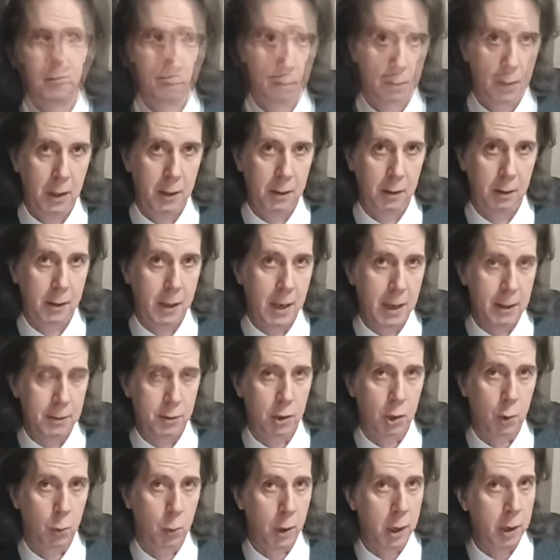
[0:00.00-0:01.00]
In an
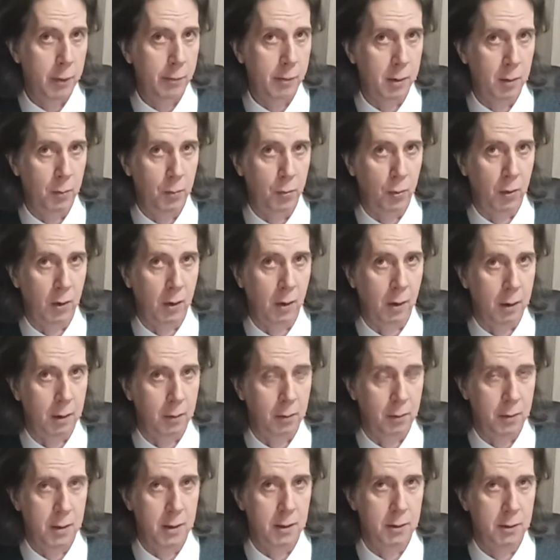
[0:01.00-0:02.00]
antiquarian book like
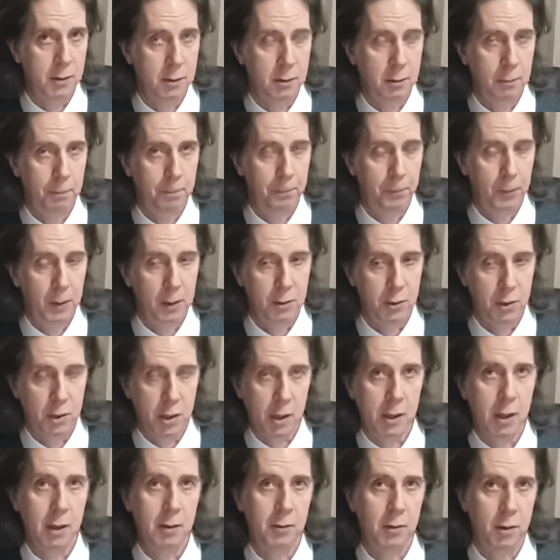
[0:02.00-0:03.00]
this,
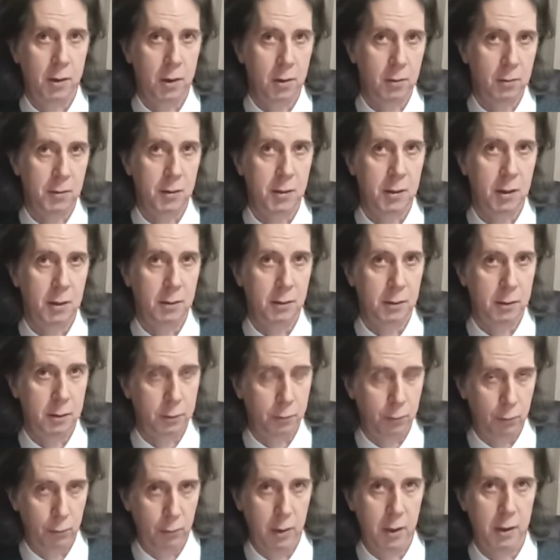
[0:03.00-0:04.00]
checking the contents is
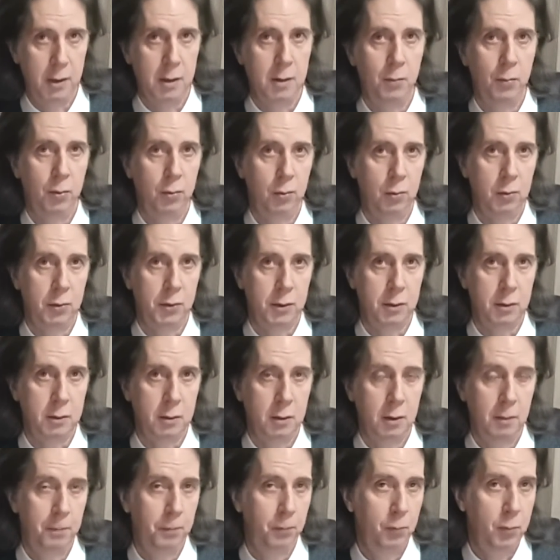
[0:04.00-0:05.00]
really important,
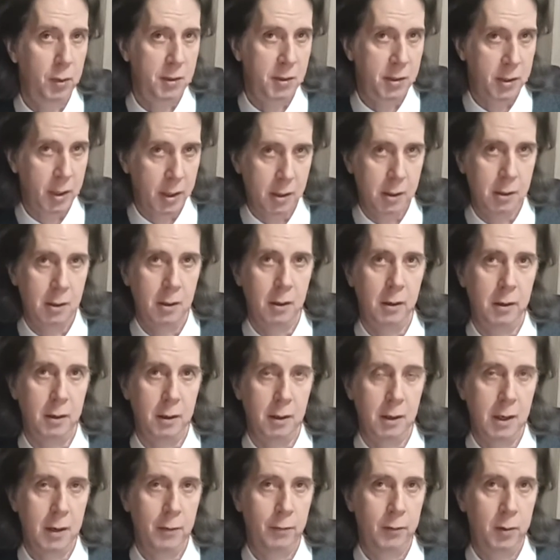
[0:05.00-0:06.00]
particularly
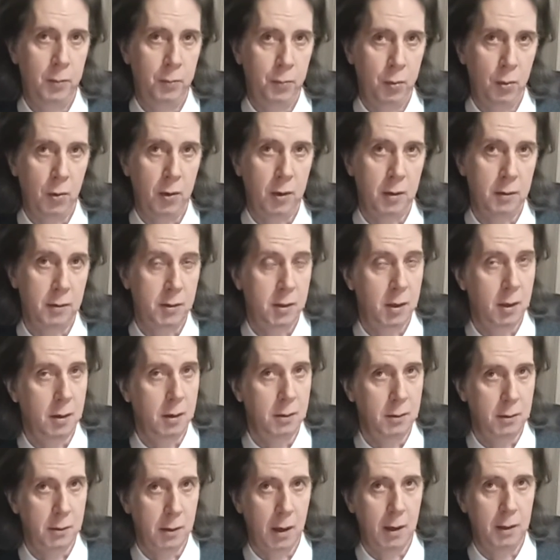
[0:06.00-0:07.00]
if the book
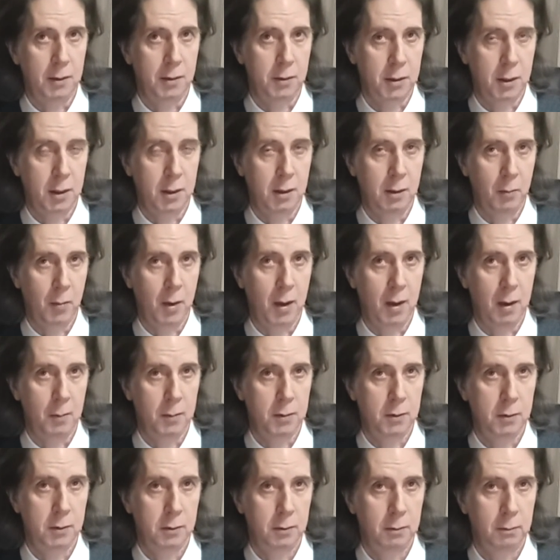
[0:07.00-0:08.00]
contains antique maps.